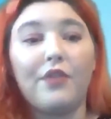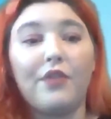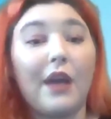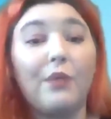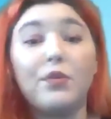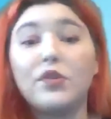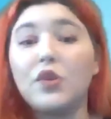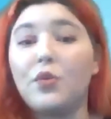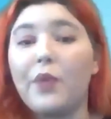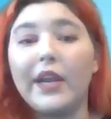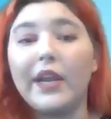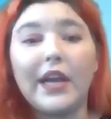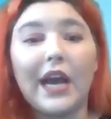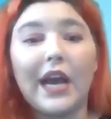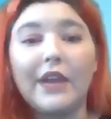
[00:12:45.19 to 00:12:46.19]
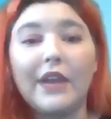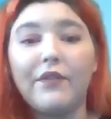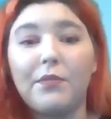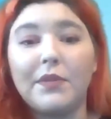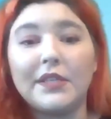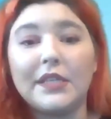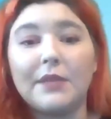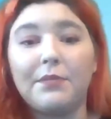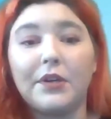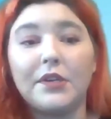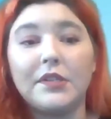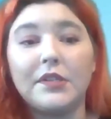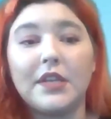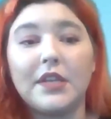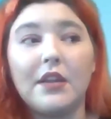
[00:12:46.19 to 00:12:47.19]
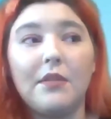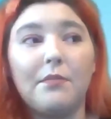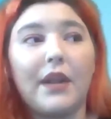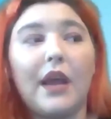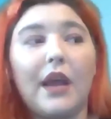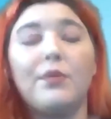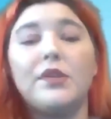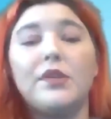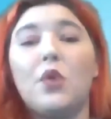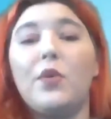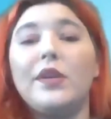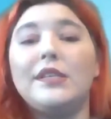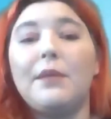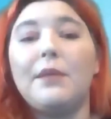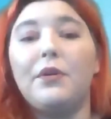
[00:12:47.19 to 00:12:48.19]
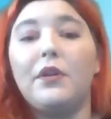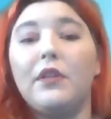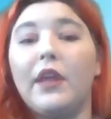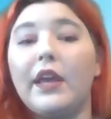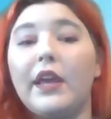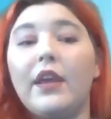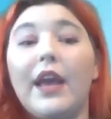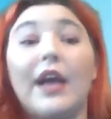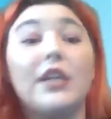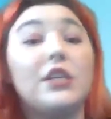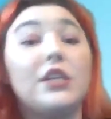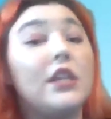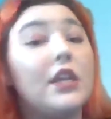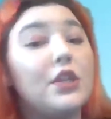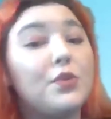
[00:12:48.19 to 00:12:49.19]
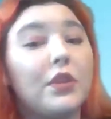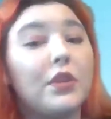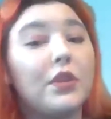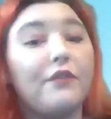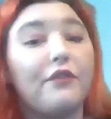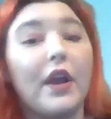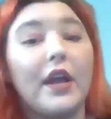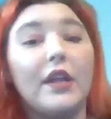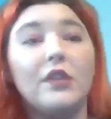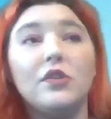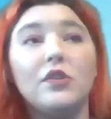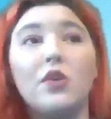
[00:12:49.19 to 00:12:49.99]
I was already kind of a busy person, but I was always able to like catch lunch with a friend